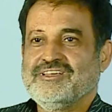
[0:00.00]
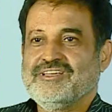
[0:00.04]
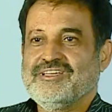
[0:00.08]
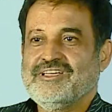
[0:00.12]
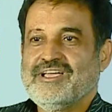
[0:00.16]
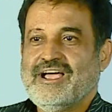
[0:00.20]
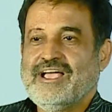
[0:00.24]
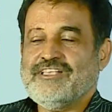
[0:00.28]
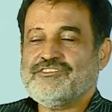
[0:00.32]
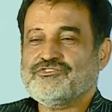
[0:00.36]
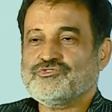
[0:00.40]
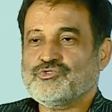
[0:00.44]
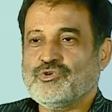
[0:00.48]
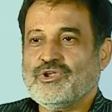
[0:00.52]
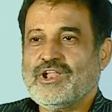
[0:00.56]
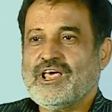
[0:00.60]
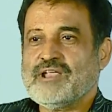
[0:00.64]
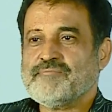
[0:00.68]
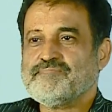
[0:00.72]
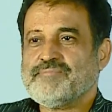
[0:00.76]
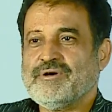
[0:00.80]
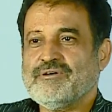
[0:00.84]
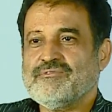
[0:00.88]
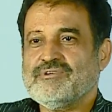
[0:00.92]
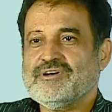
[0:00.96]
And solar
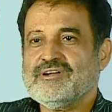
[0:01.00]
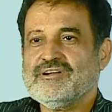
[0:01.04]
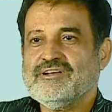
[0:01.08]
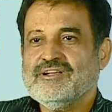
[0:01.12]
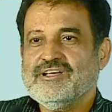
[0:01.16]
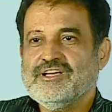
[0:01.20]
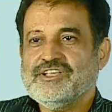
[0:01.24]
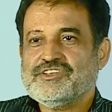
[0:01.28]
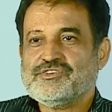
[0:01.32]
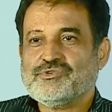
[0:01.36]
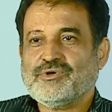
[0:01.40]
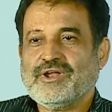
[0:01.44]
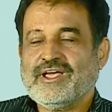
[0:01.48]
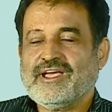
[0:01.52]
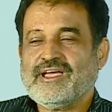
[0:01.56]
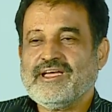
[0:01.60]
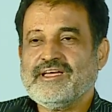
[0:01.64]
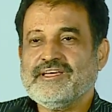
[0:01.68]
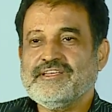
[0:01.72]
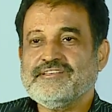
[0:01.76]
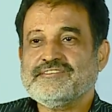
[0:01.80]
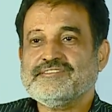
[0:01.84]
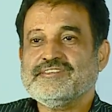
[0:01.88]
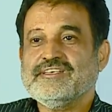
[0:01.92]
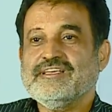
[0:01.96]
power today
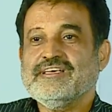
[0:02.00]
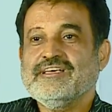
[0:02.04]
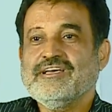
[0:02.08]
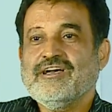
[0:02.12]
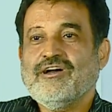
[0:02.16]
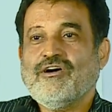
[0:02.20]
is